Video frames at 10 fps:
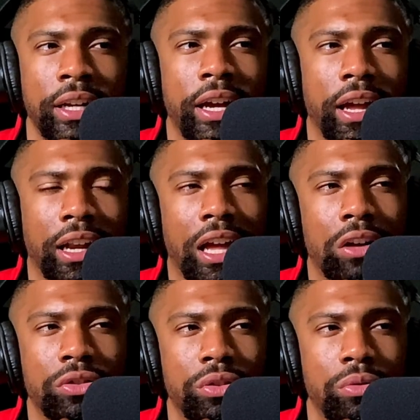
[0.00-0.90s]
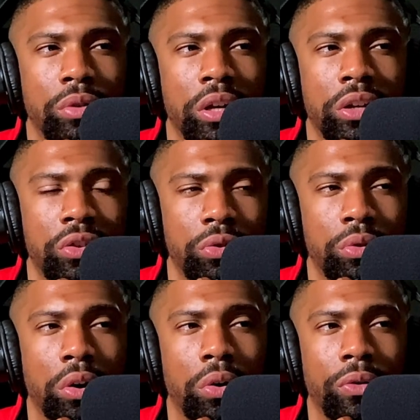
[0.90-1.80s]
it allows you to
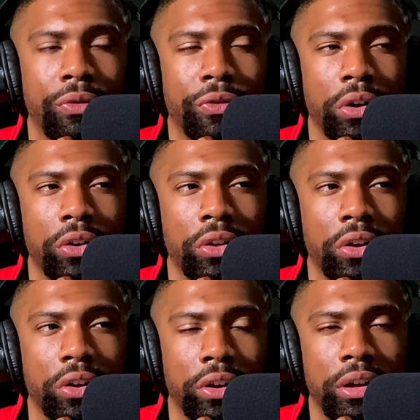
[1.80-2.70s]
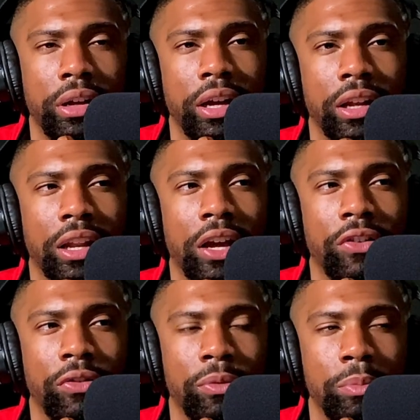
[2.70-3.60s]
go further in
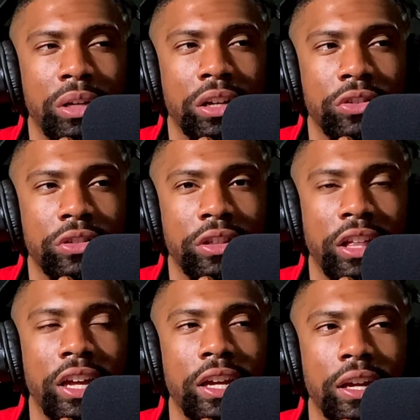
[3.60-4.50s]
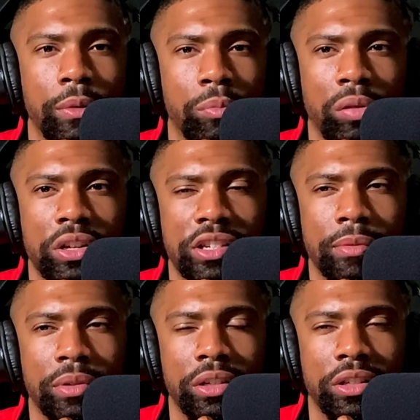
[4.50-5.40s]
life, because they bring
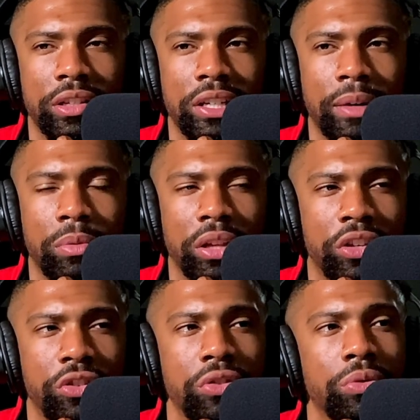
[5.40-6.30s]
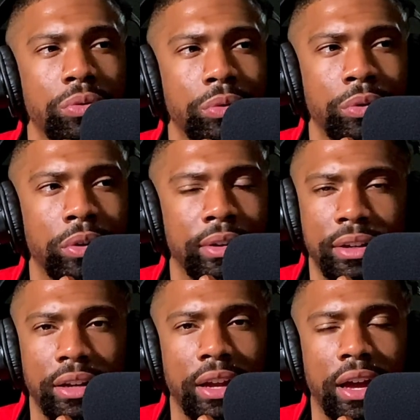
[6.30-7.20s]
something to the table that you
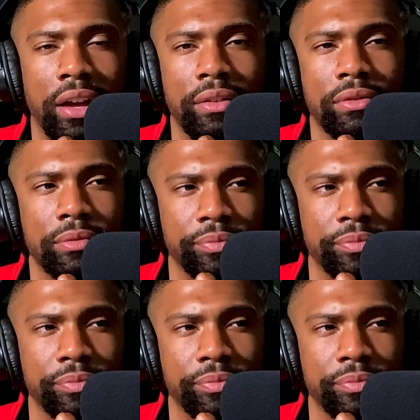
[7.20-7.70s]
didn't have.